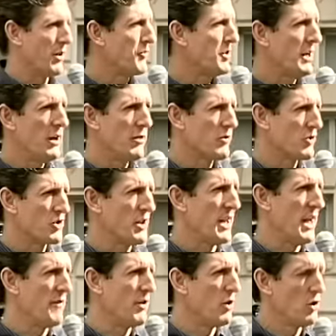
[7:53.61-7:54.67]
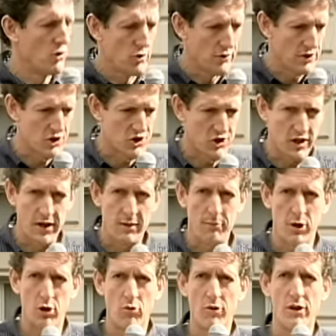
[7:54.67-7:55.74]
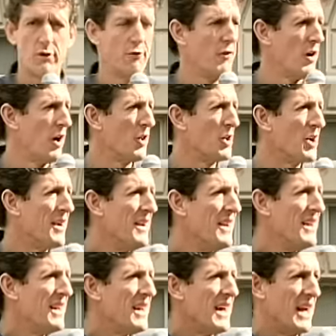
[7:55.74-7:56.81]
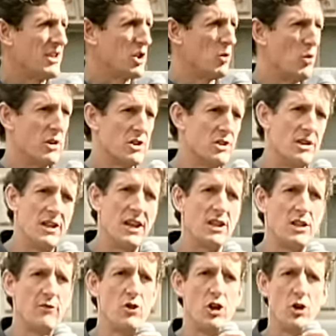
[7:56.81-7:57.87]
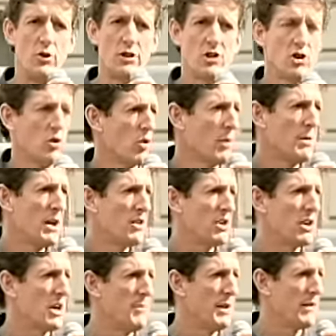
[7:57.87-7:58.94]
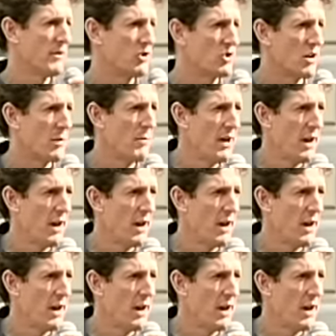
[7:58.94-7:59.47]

not the angels in heaven, nor the Son, but only the Father. As it was in the days of Noah, so it'll be at the coming of the Son of